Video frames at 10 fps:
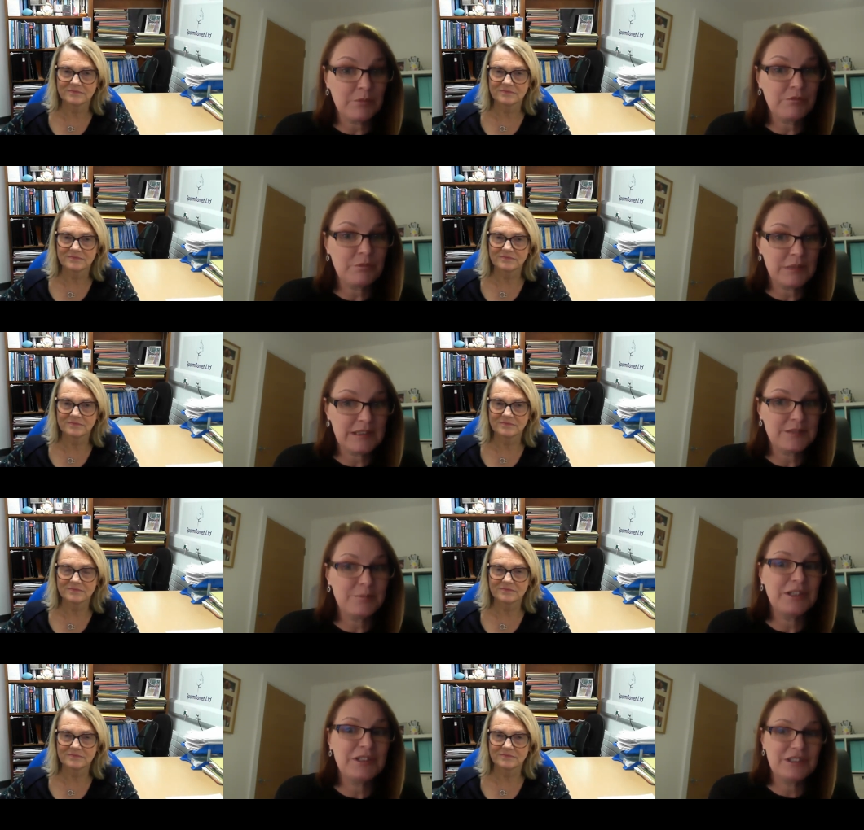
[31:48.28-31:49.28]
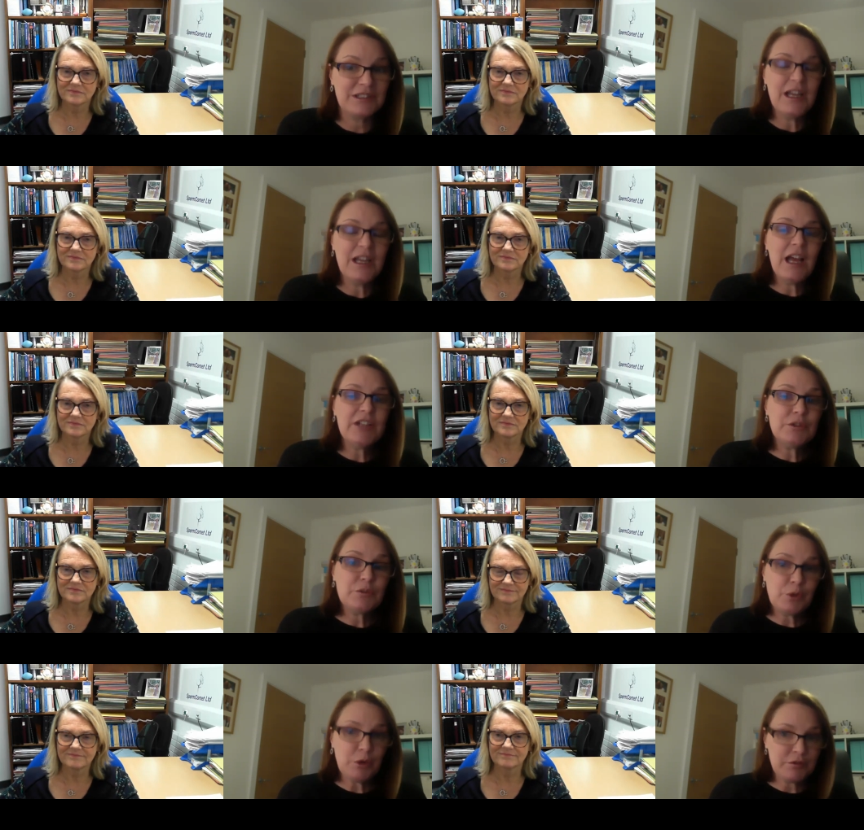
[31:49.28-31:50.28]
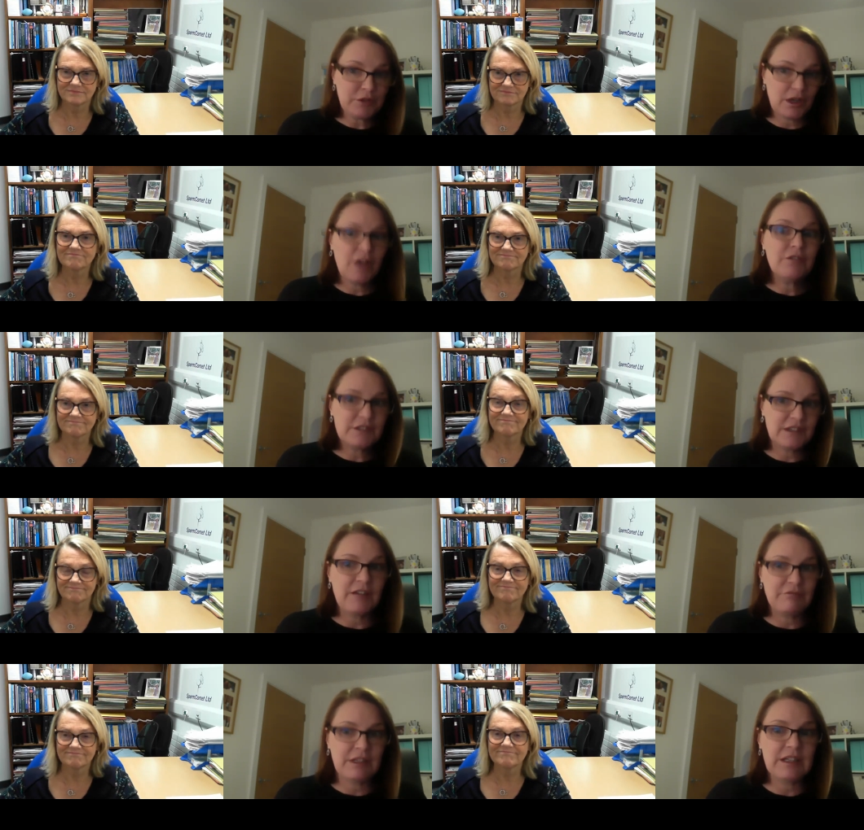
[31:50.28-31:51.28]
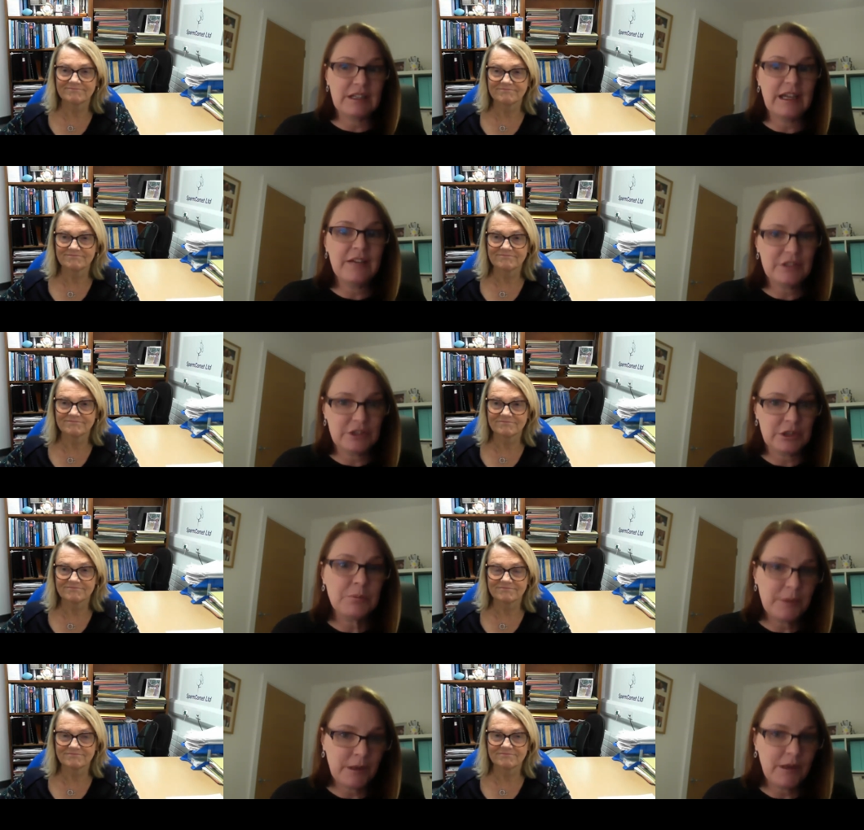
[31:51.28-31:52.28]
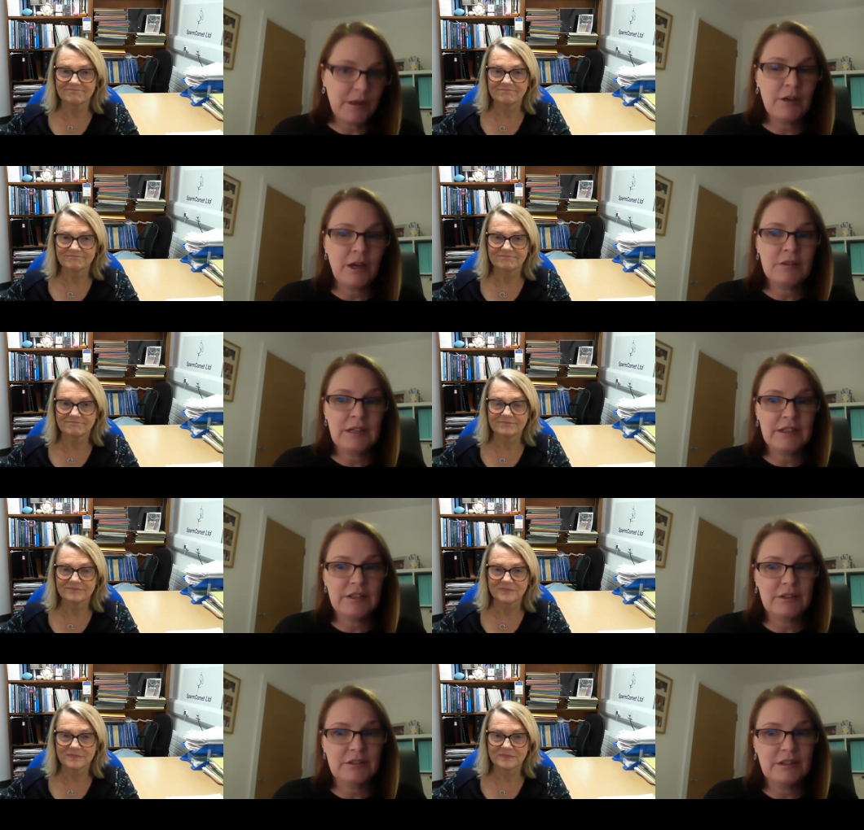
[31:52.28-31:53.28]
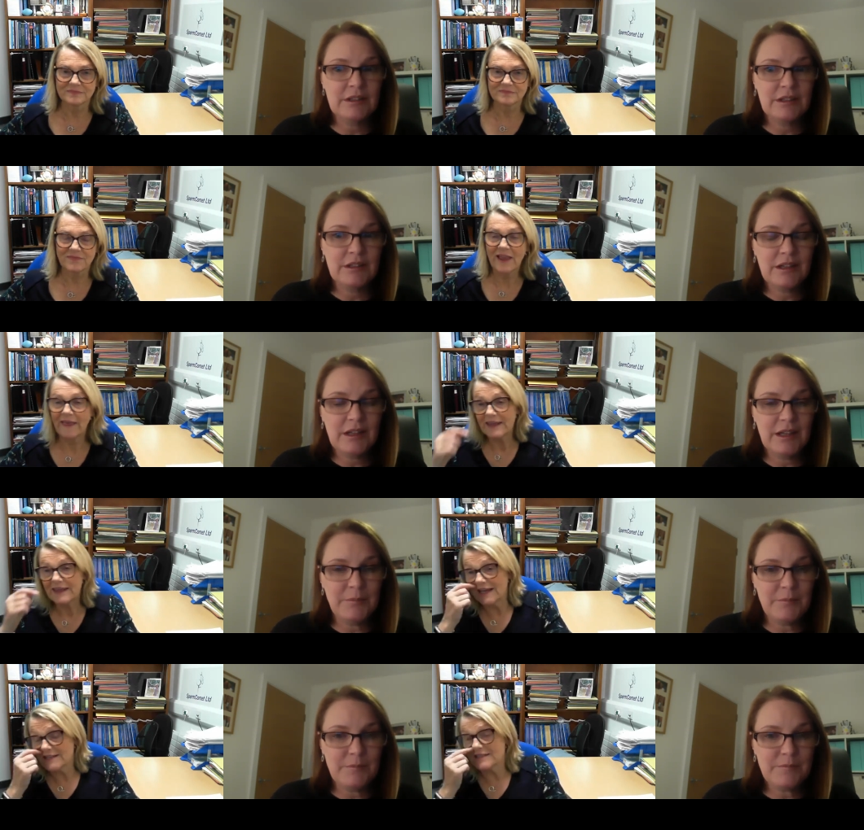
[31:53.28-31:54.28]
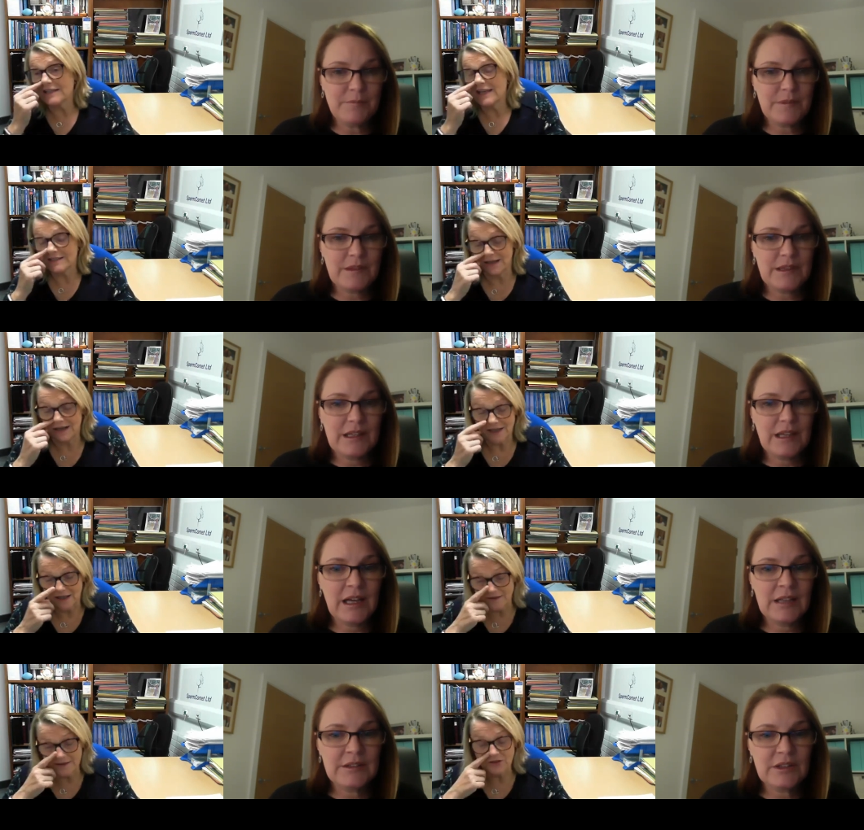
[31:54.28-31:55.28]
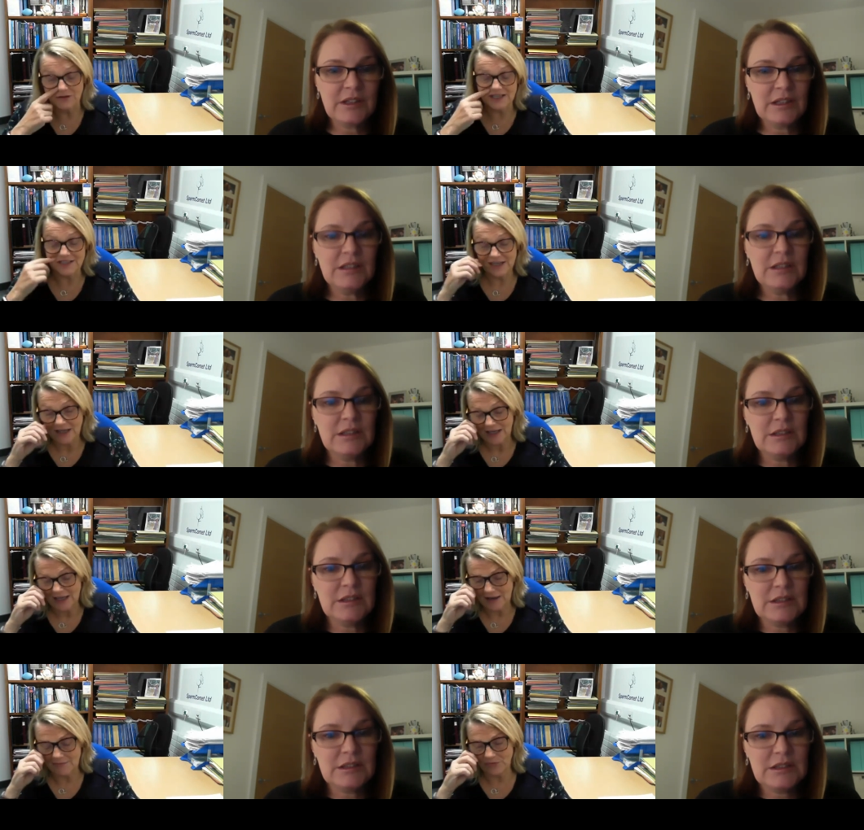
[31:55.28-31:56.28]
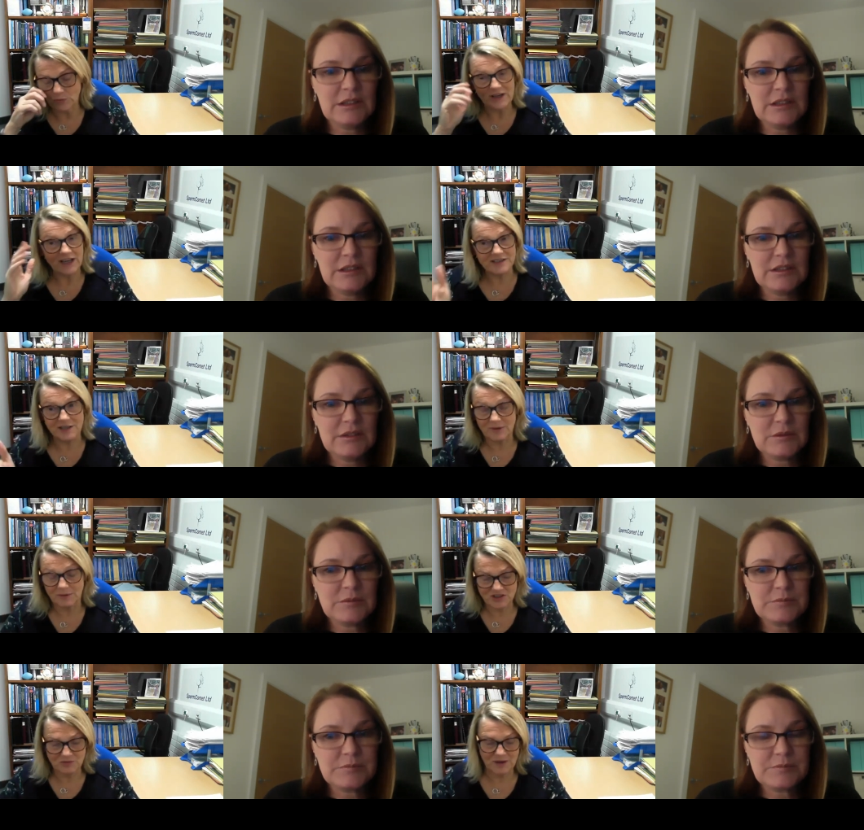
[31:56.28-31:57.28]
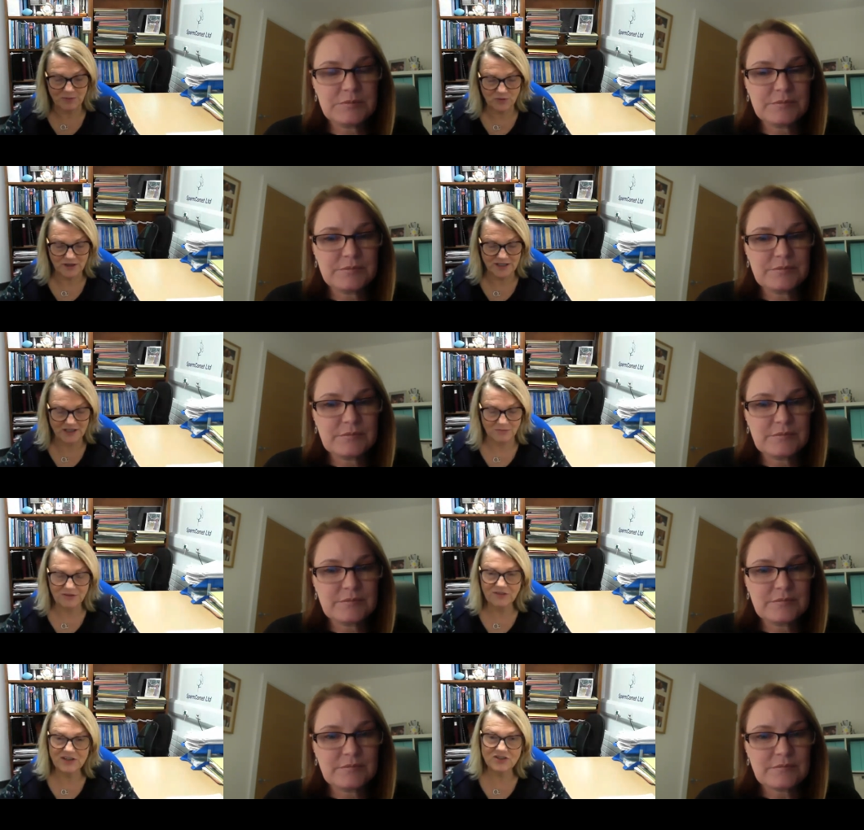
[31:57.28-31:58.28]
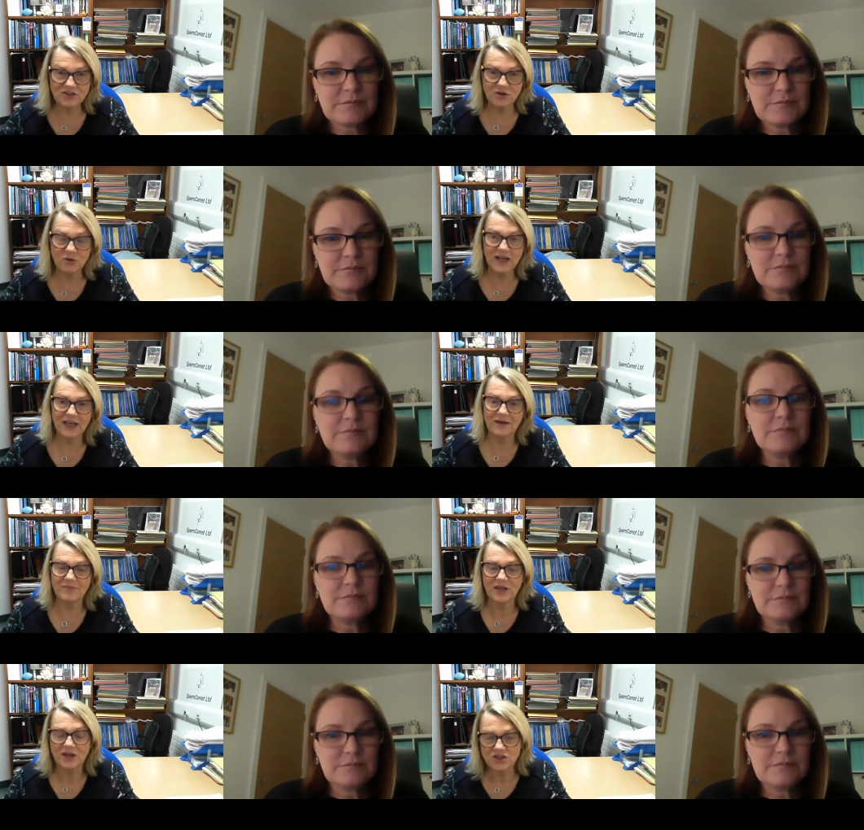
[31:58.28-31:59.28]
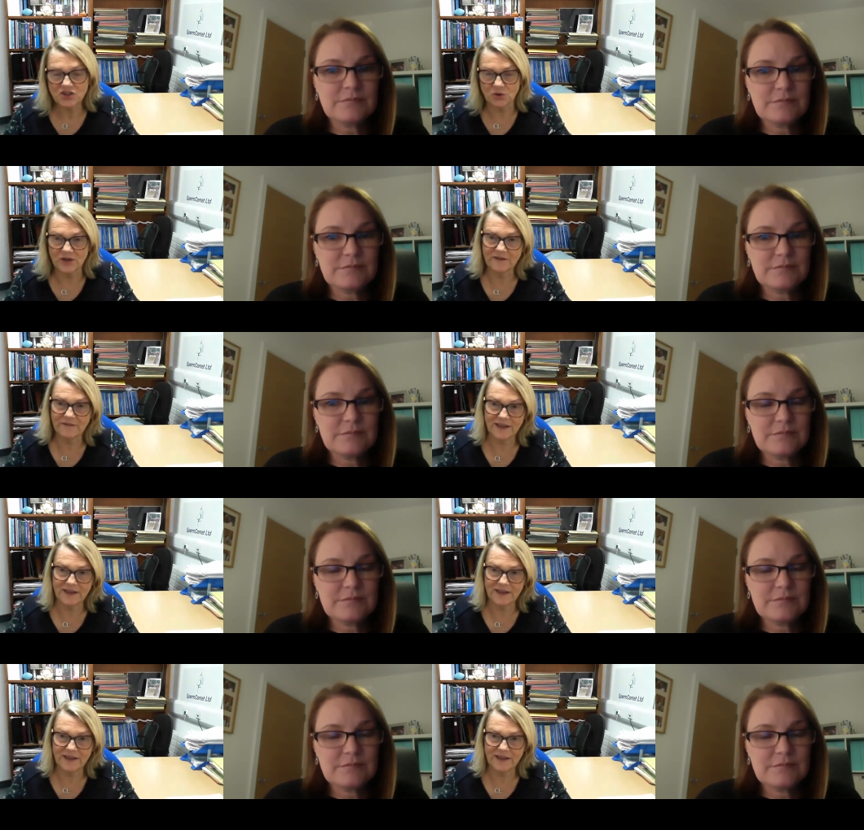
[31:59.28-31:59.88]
Speaker 1: from masturbation? And you've sort of covered that really, haven't you? But I'll, I'll let you. Um,
Speaker 2: yes, yes, I, I think you're right. Um, we actually published a paper quite a number of years ago um, showing